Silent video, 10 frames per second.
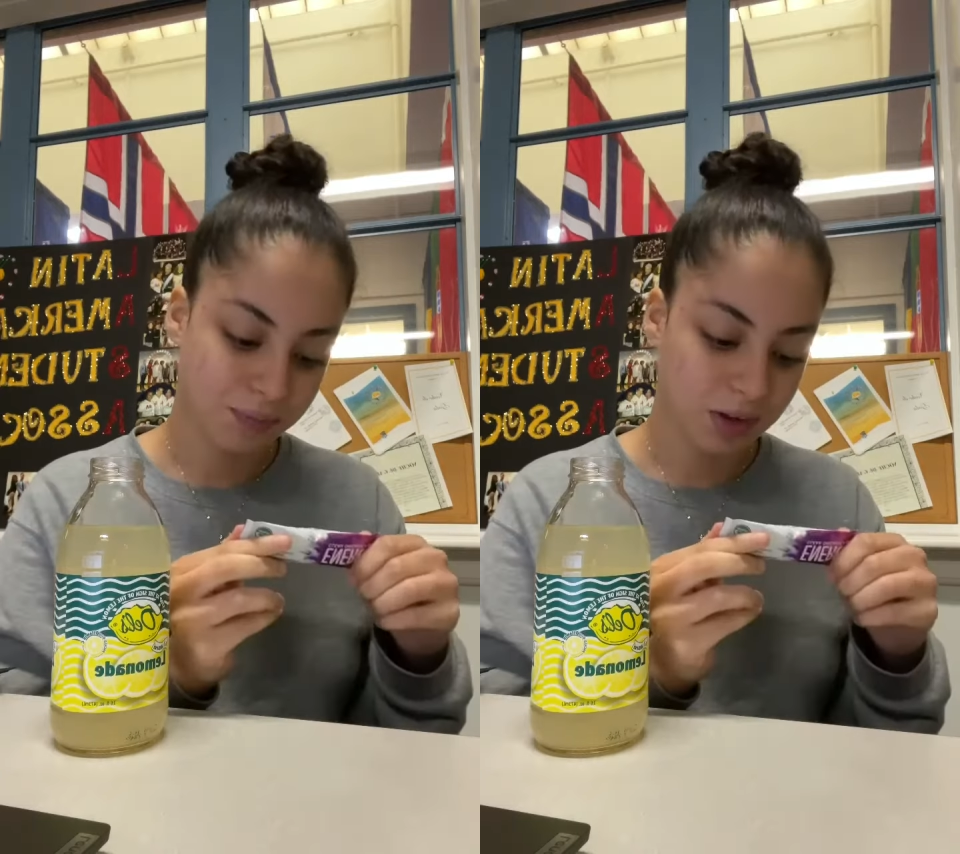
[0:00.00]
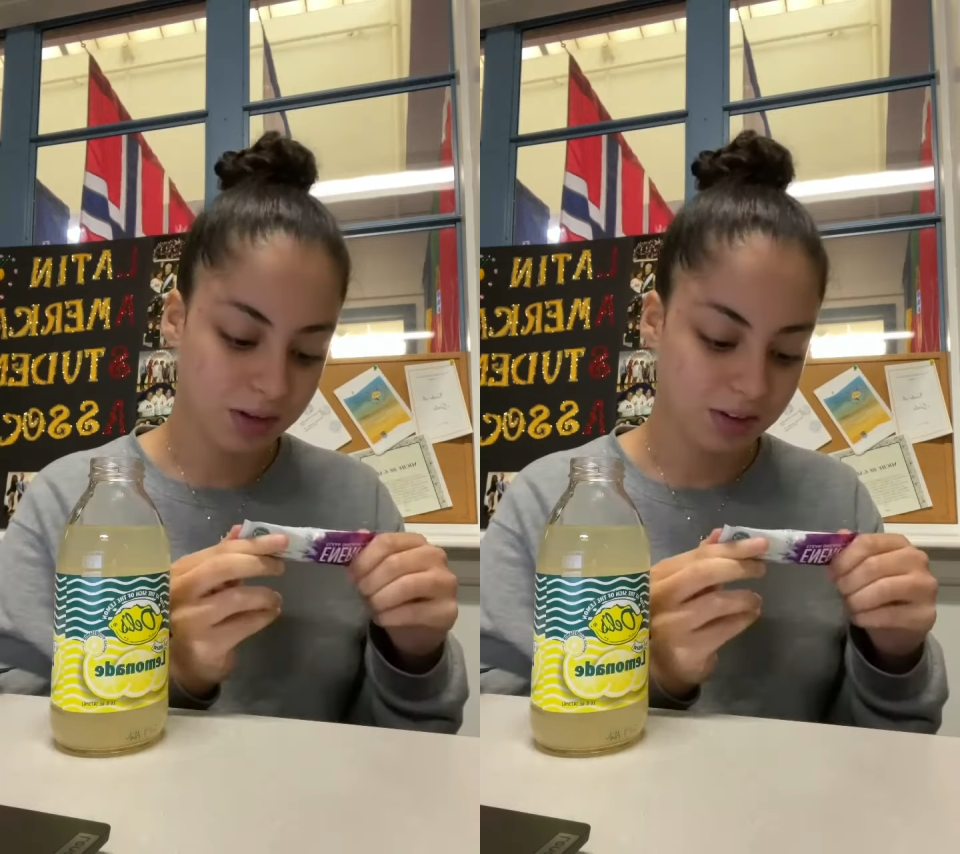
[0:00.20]

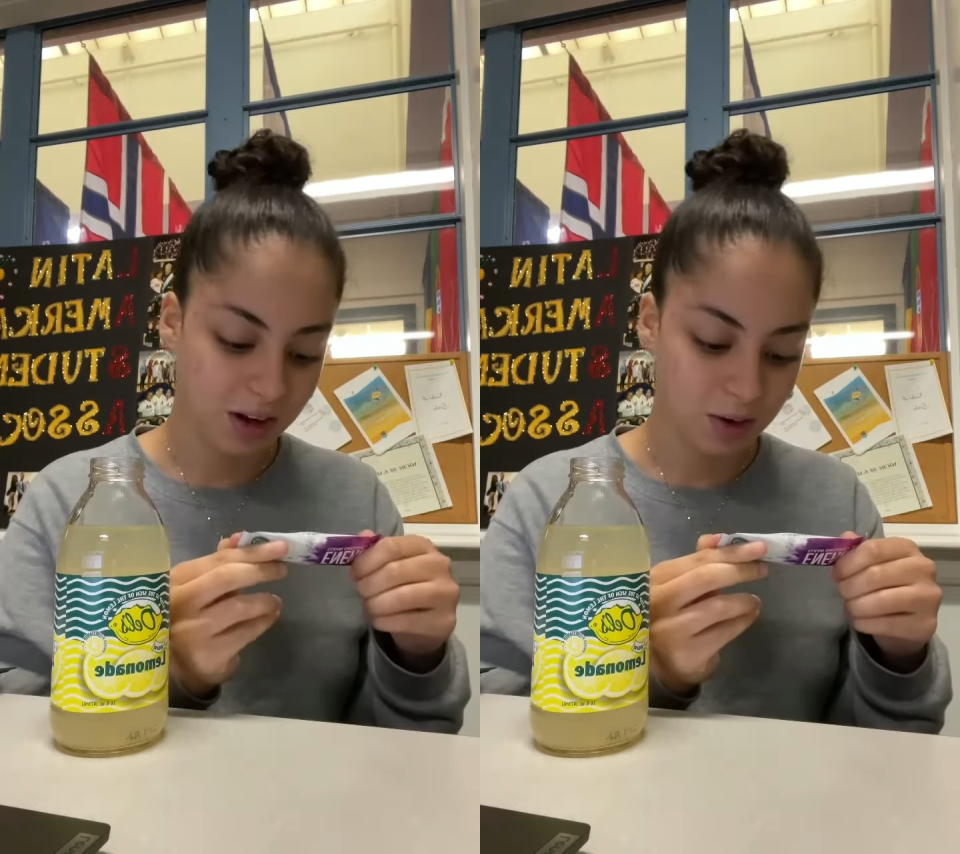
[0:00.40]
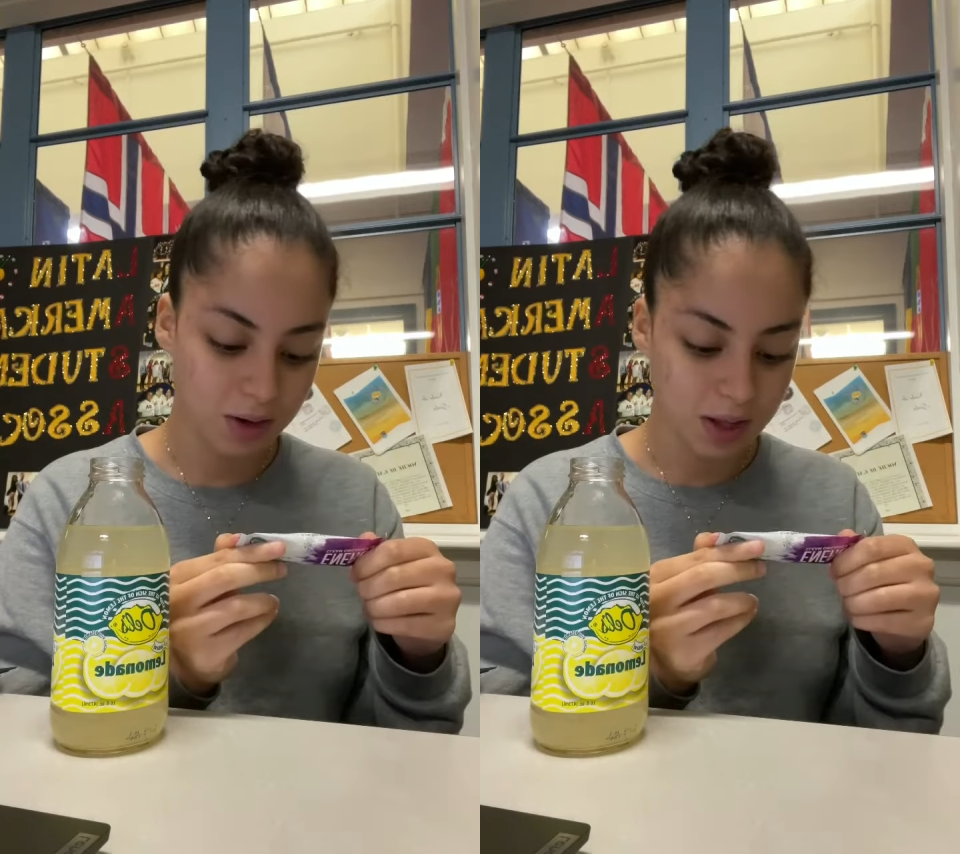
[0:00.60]

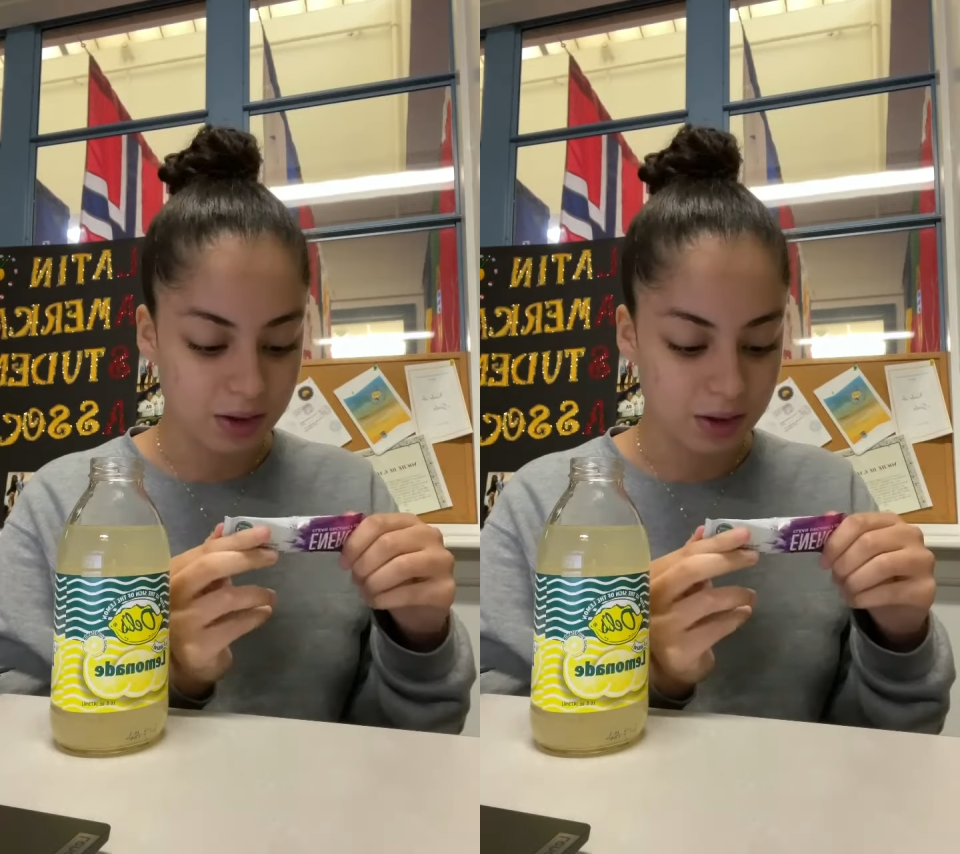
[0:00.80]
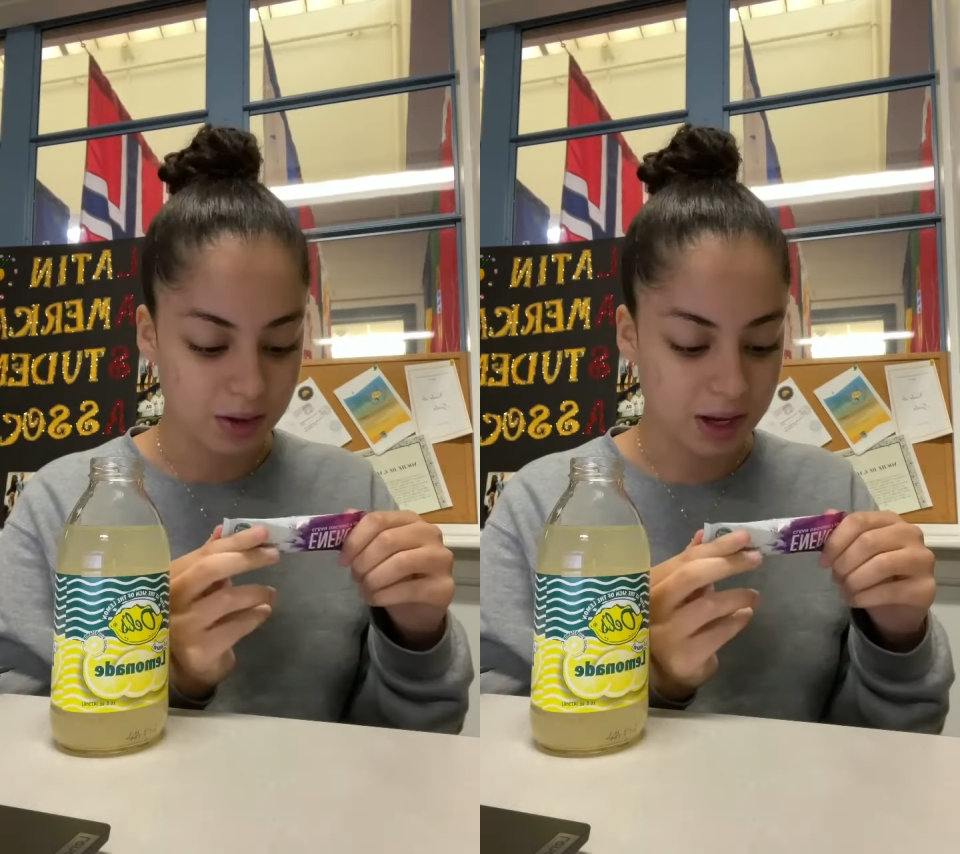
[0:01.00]
So
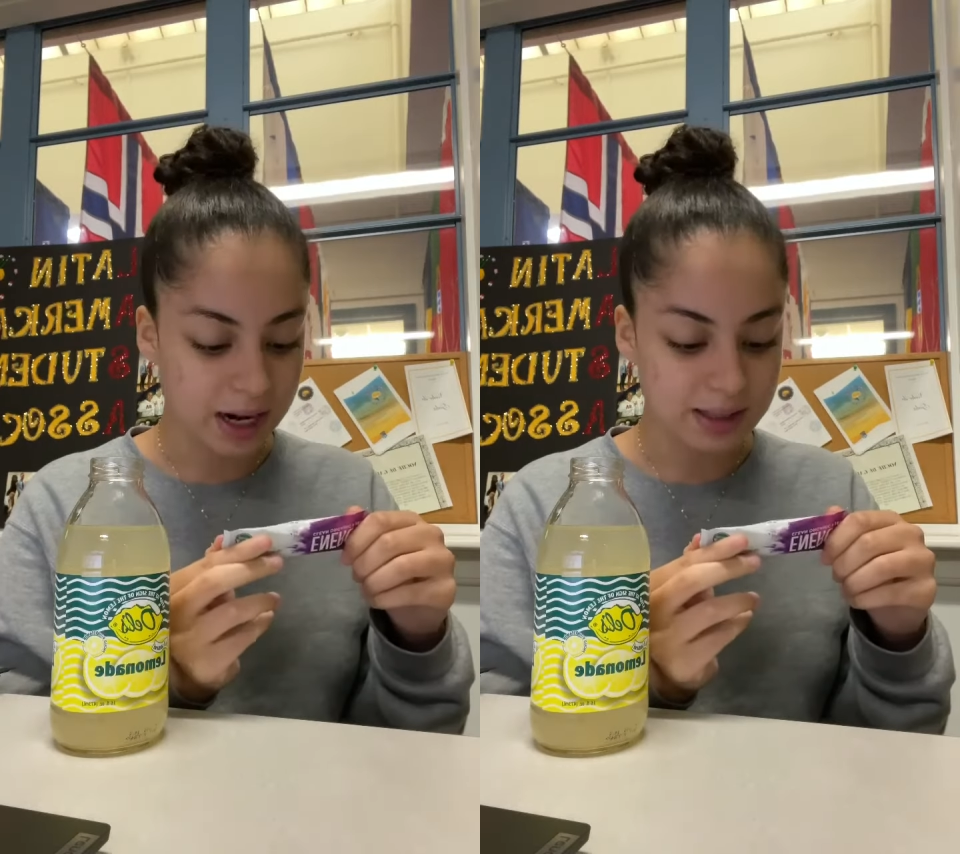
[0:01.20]
you can add